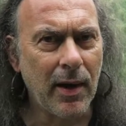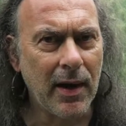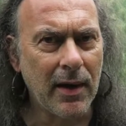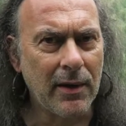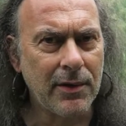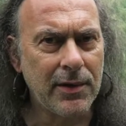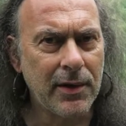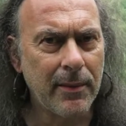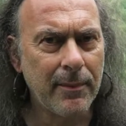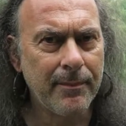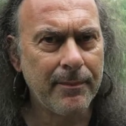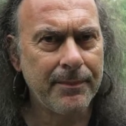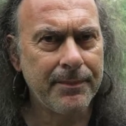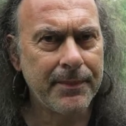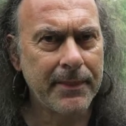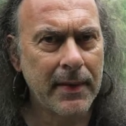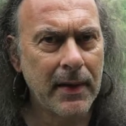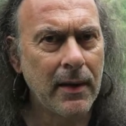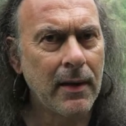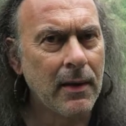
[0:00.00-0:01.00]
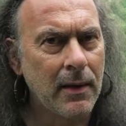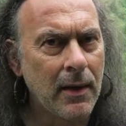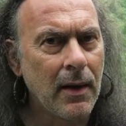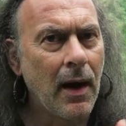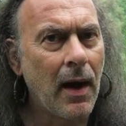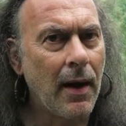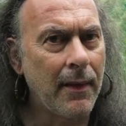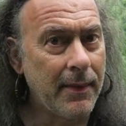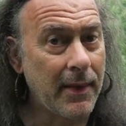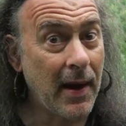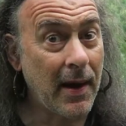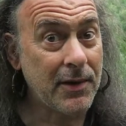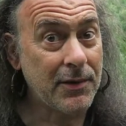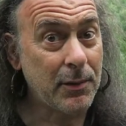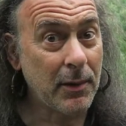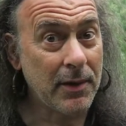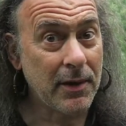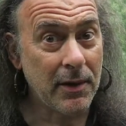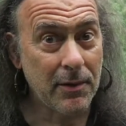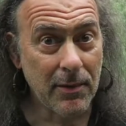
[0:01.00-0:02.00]
weird. And that
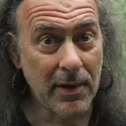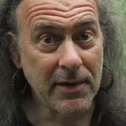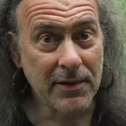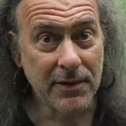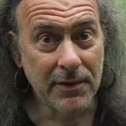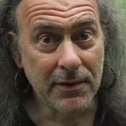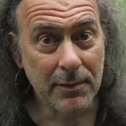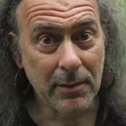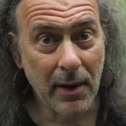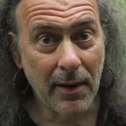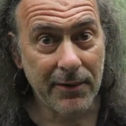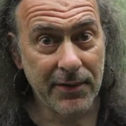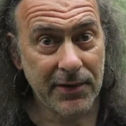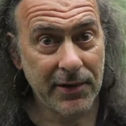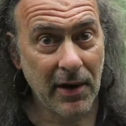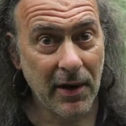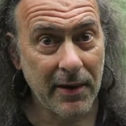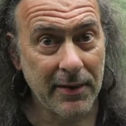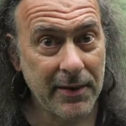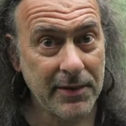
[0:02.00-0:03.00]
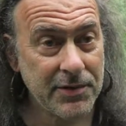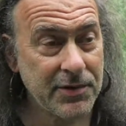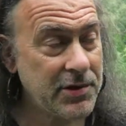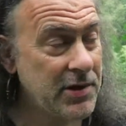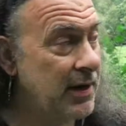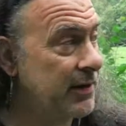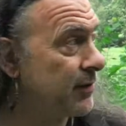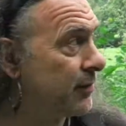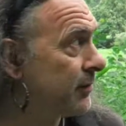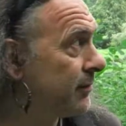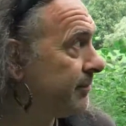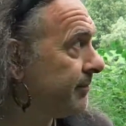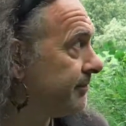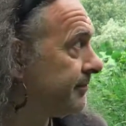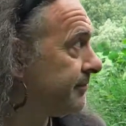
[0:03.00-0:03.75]
is one of the reasons why I've started this channel.